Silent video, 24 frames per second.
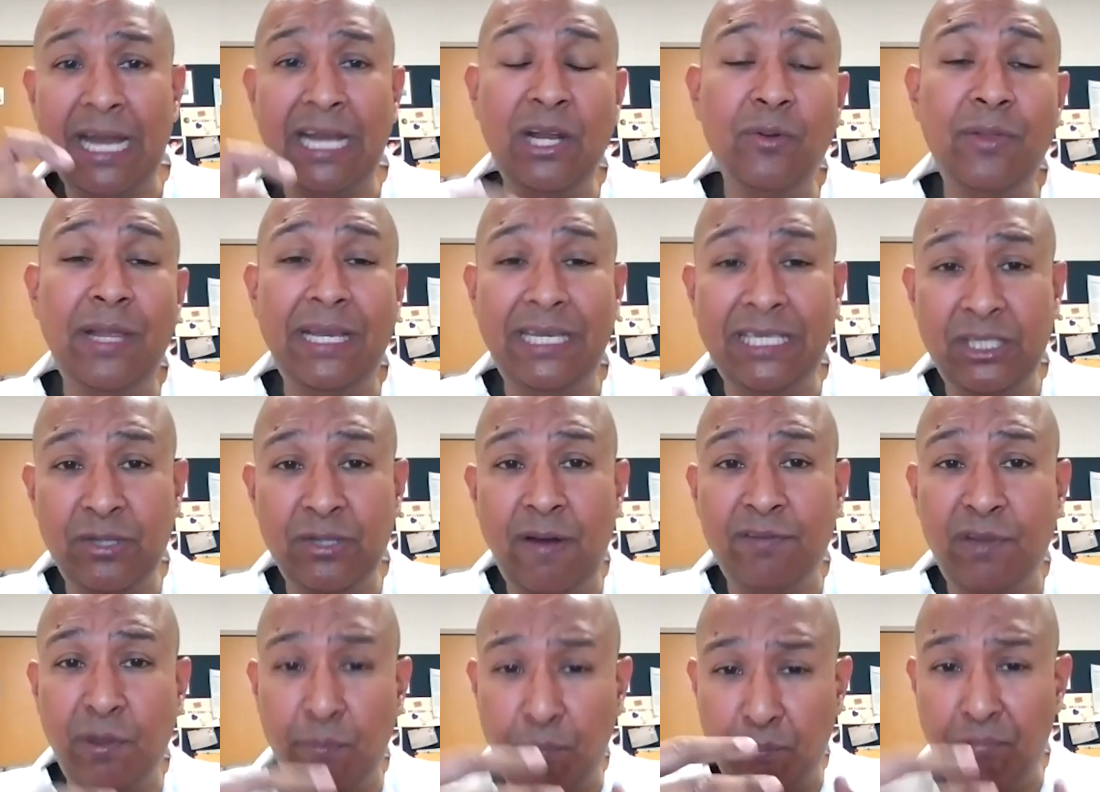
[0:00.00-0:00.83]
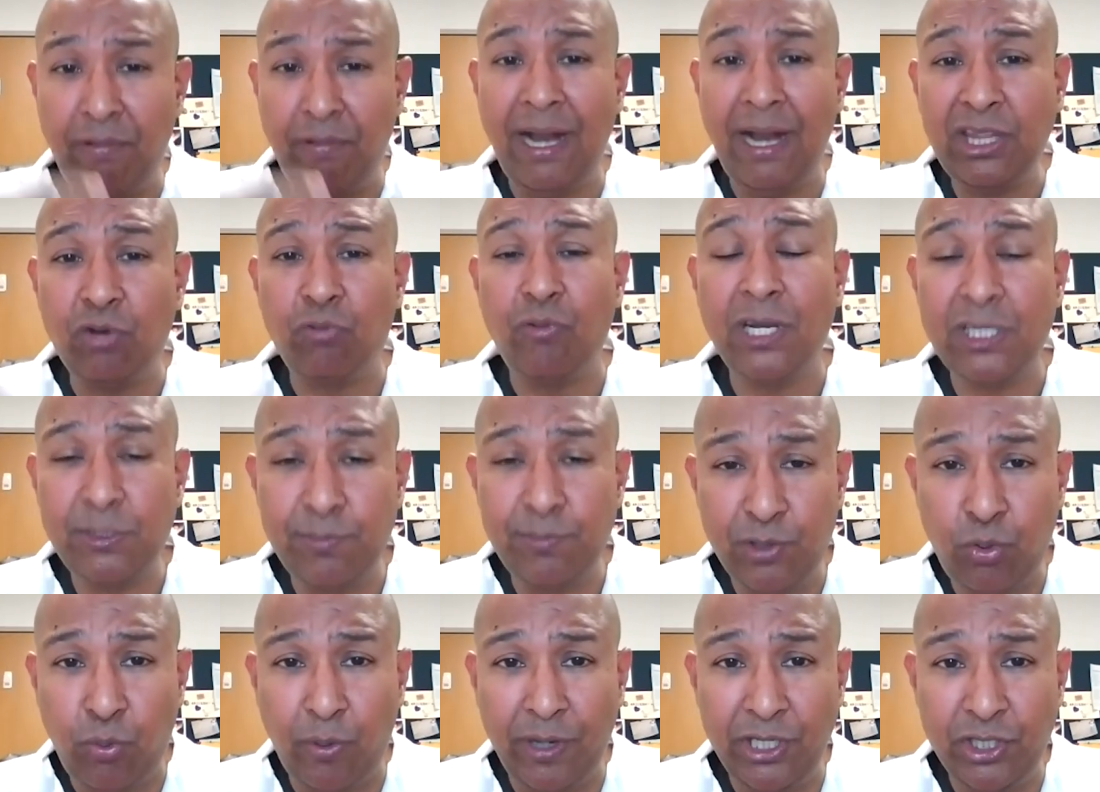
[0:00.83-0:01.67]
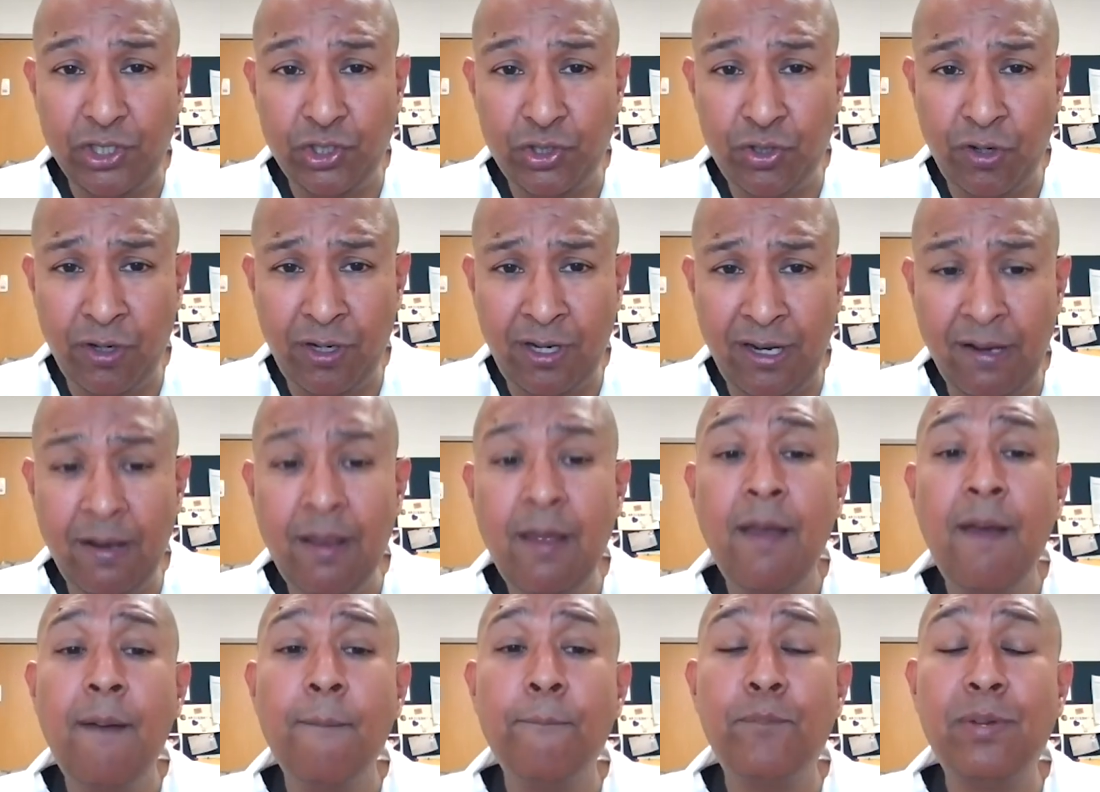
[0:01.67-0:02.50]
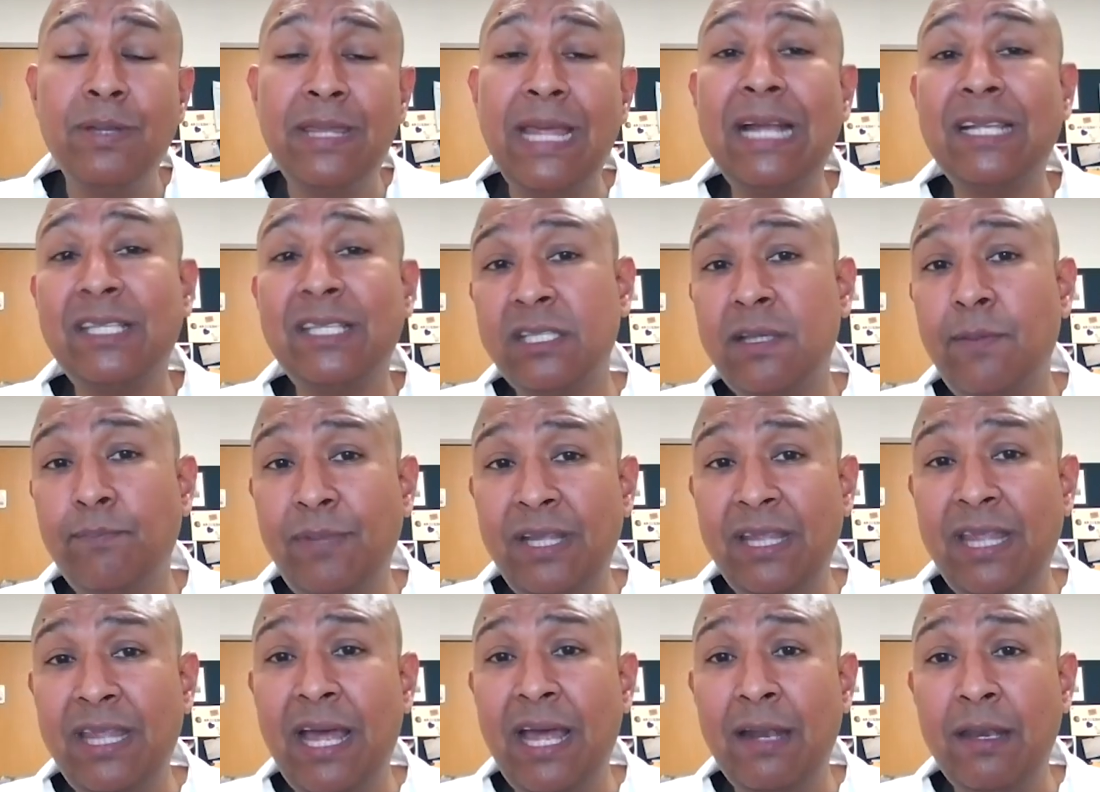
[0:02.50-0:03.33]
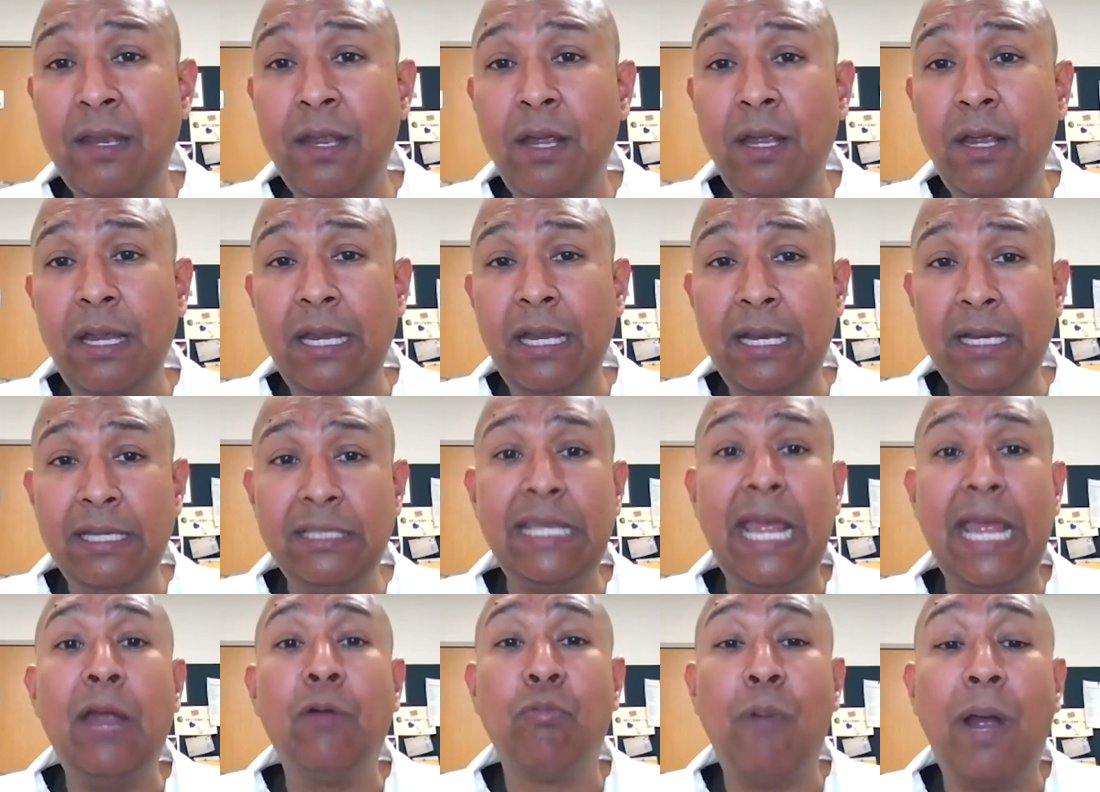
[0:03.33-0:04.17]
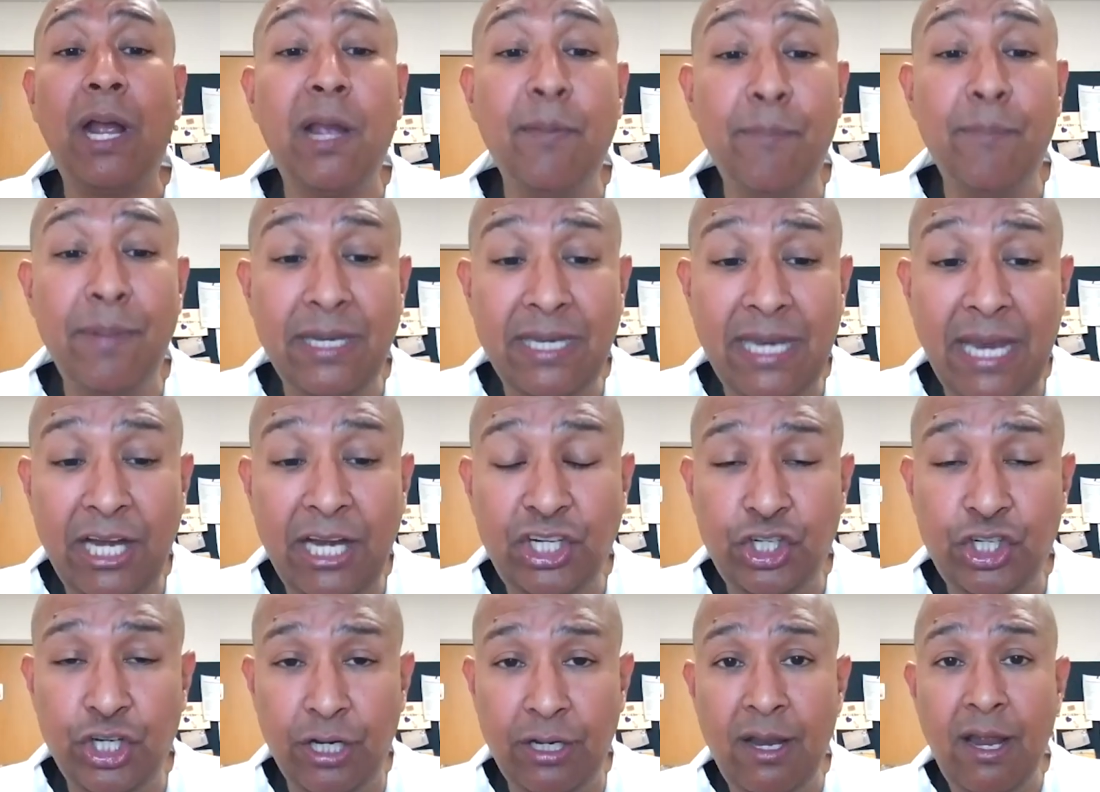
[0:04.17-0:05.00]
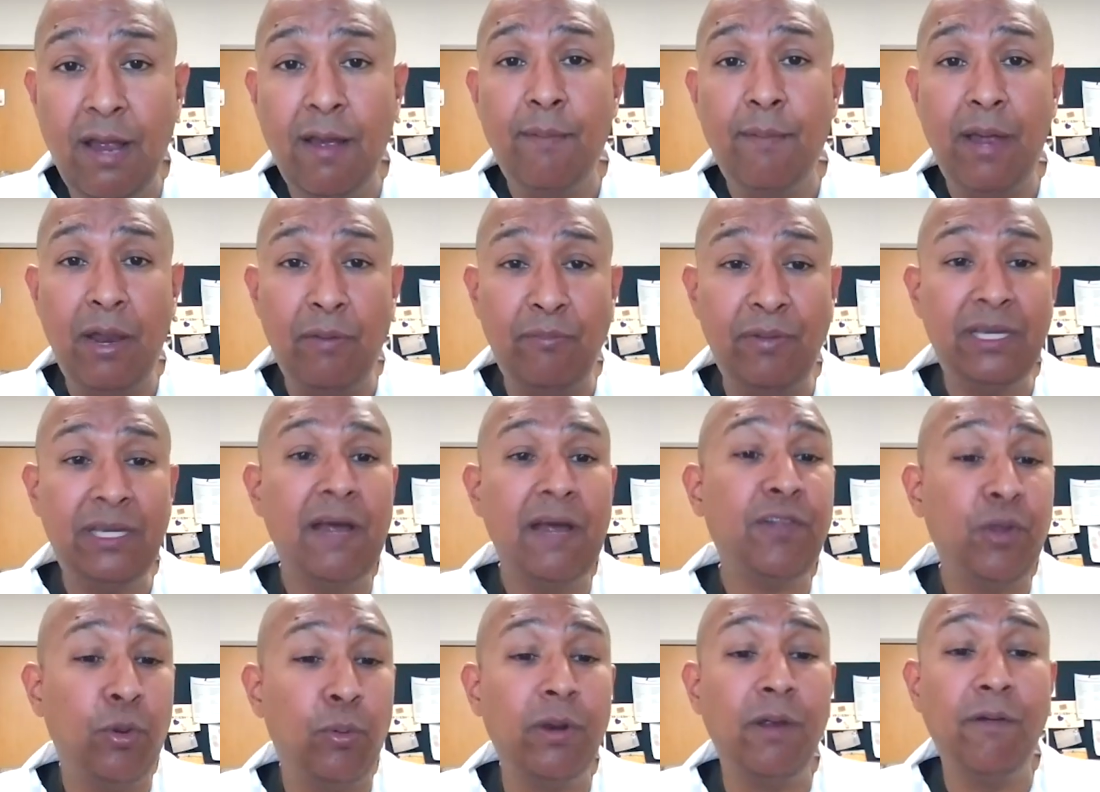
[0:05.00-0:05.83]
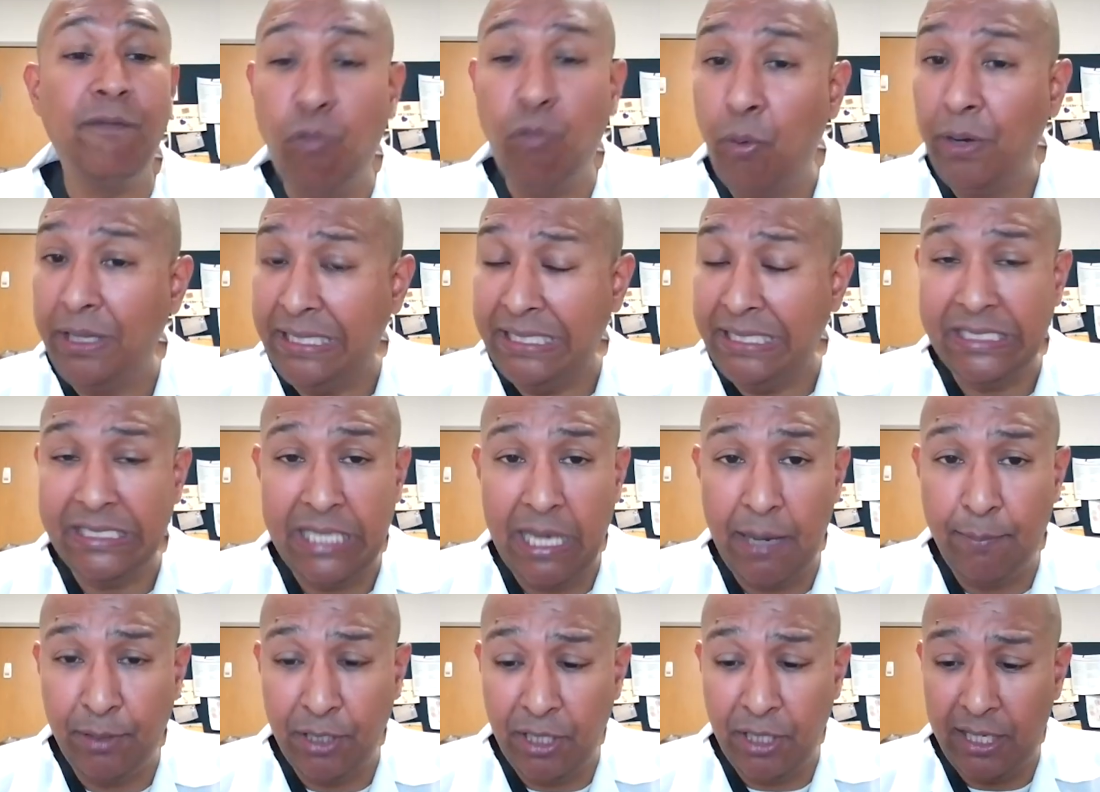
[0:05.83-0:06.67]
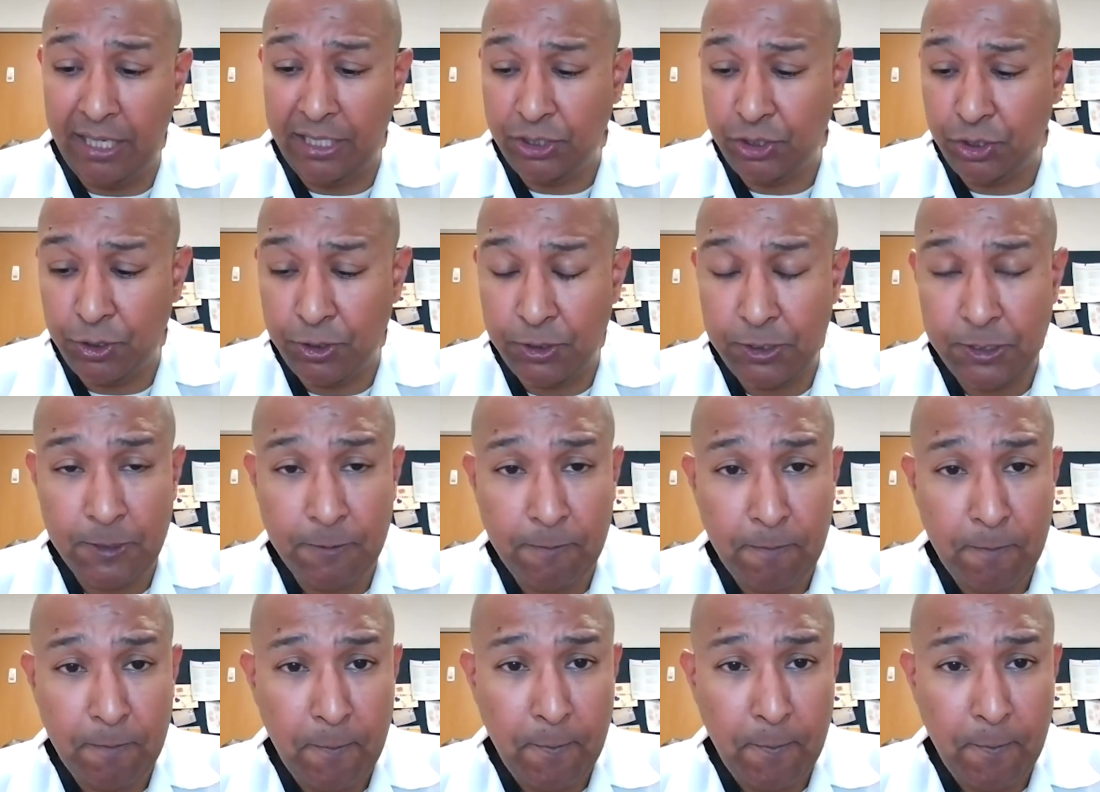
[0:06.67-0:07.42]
I know they still have to break the respiratory circuit, but that's something that is a recommendation, and we definitely want to avoid these nebulizers.